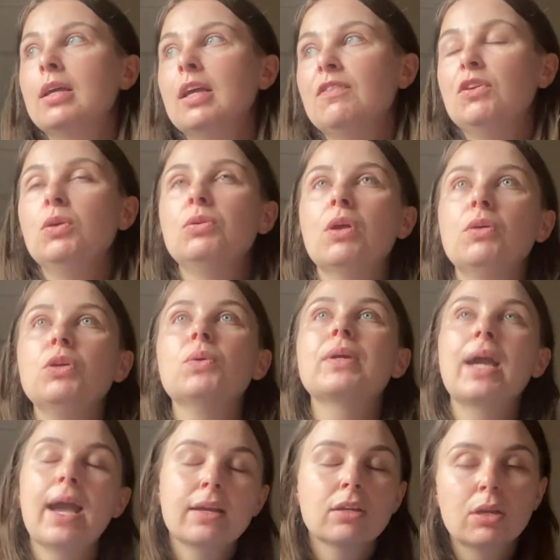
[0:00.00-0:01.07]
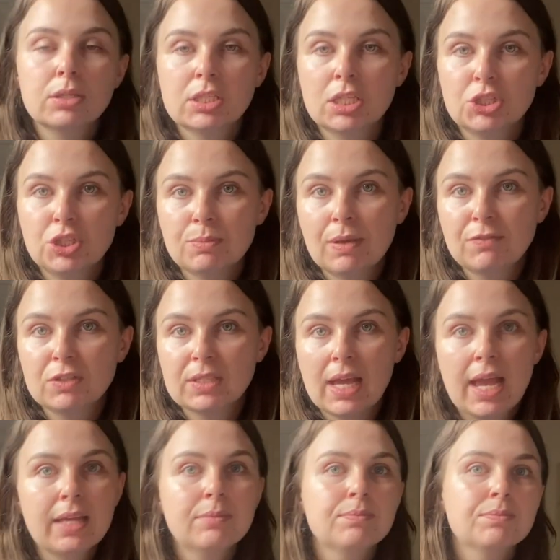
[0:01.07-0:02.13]
If you know you can go to the gym every
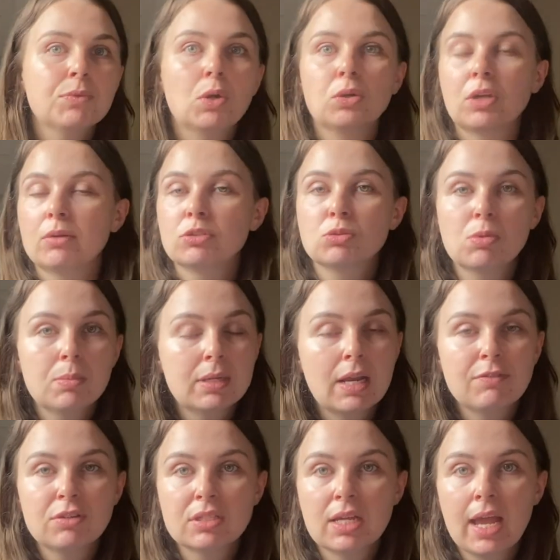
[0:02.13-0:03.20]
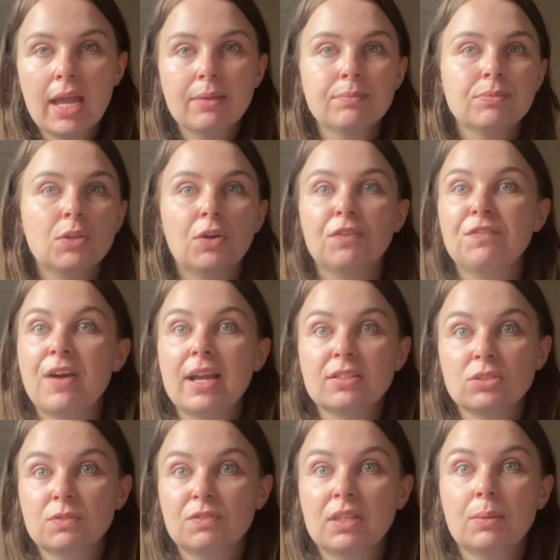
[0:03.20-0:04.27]
day or go swimming every day or find
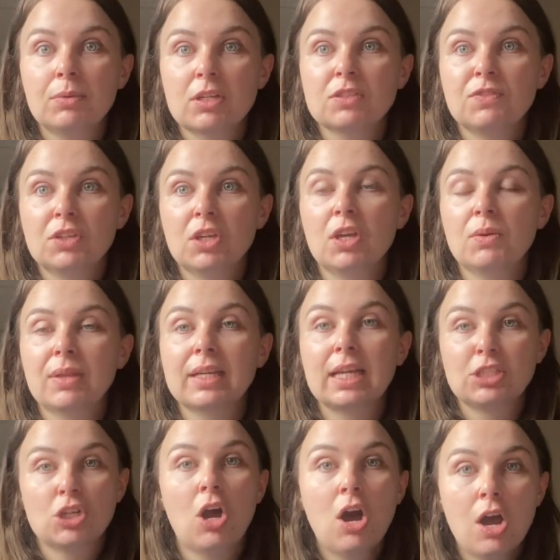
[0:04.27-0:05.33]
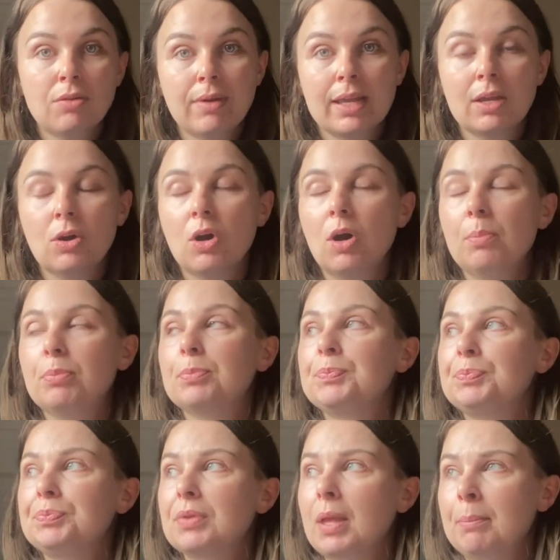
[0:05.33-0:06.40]
something that works for you that gets your heart rate up,
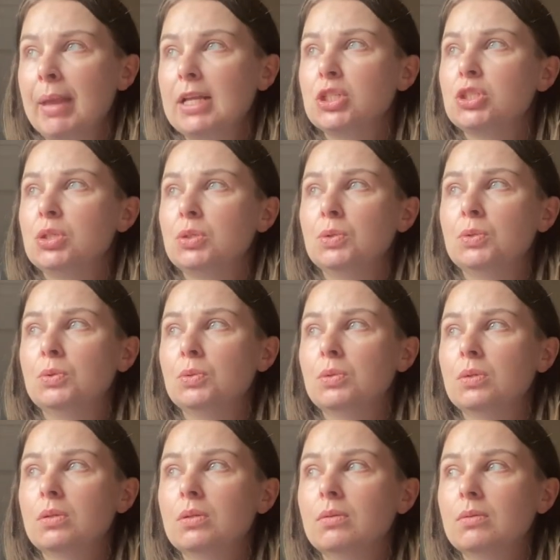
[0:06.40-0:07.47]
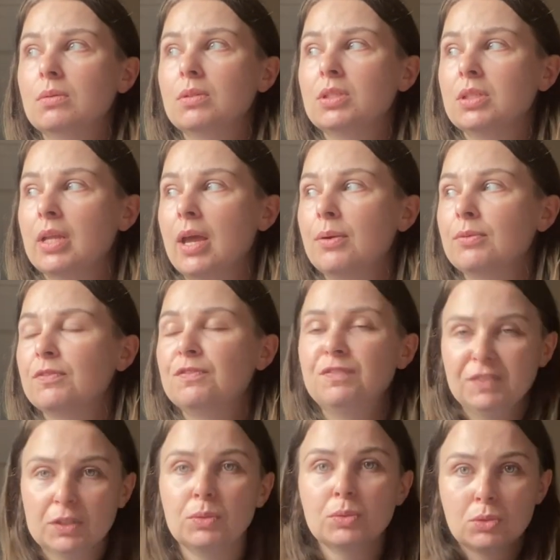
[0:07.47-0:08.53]
makes you,
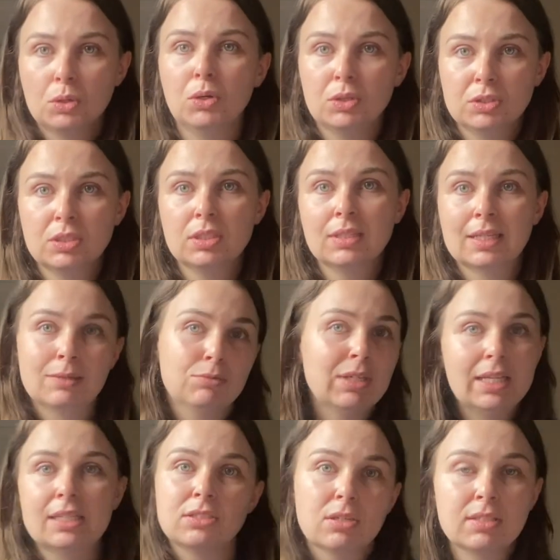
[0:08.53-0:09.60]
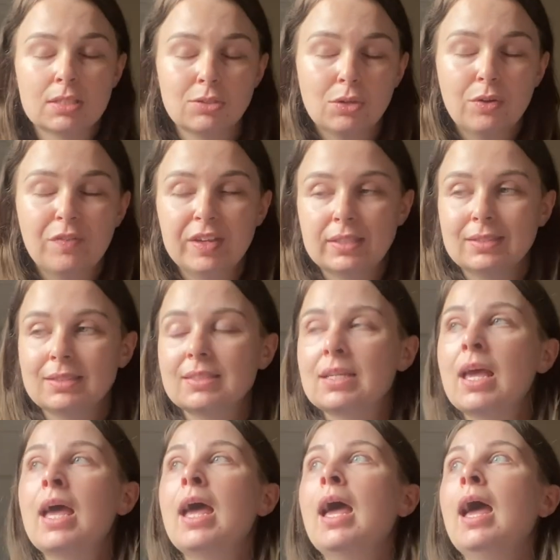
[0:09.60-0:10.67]
feel good, release those endorphins,
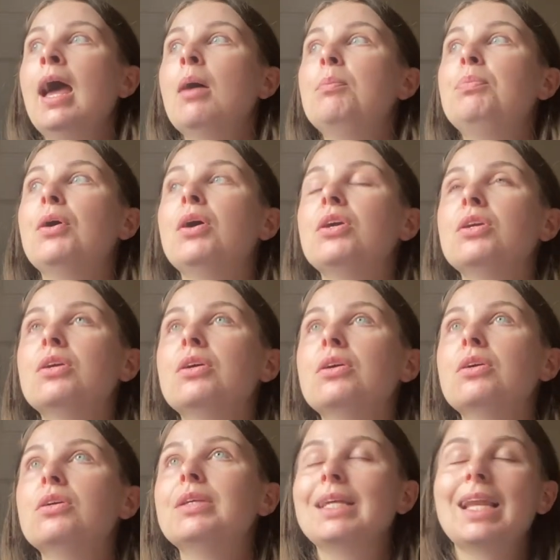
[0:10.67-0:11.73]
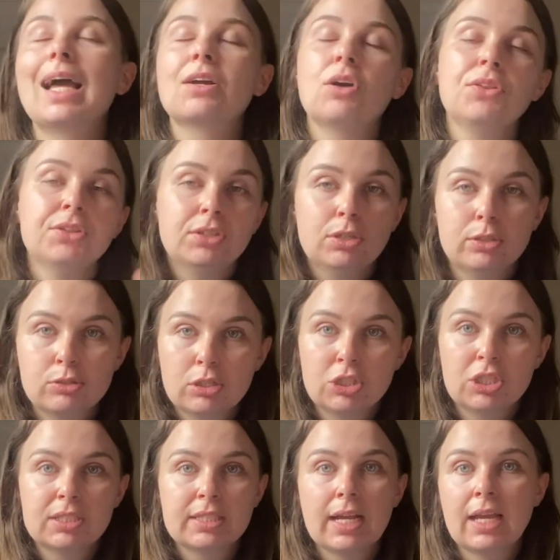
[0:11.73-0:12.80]
but you lack on the
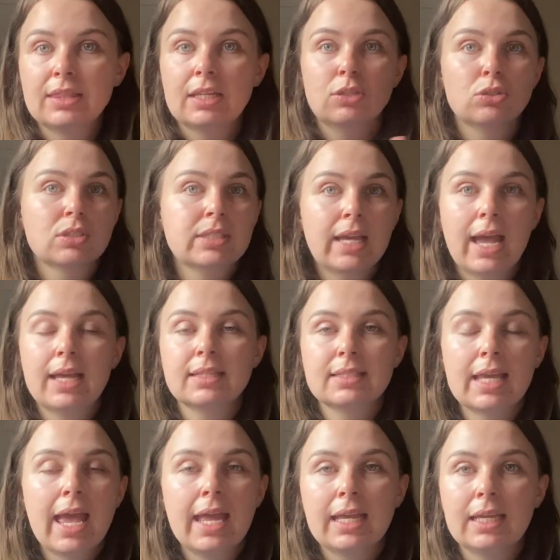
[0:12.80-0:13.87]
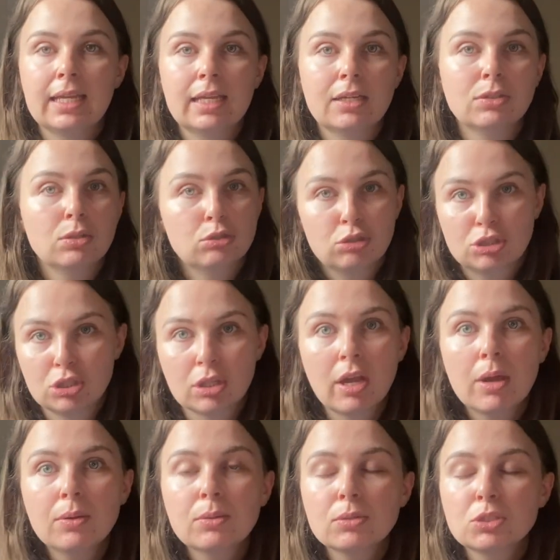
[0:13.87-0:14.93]
nutrition side, then just get a nutrition
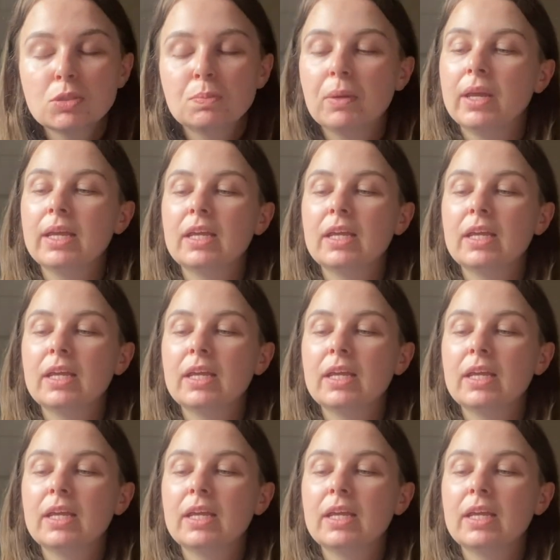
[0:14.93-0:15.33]
coach. But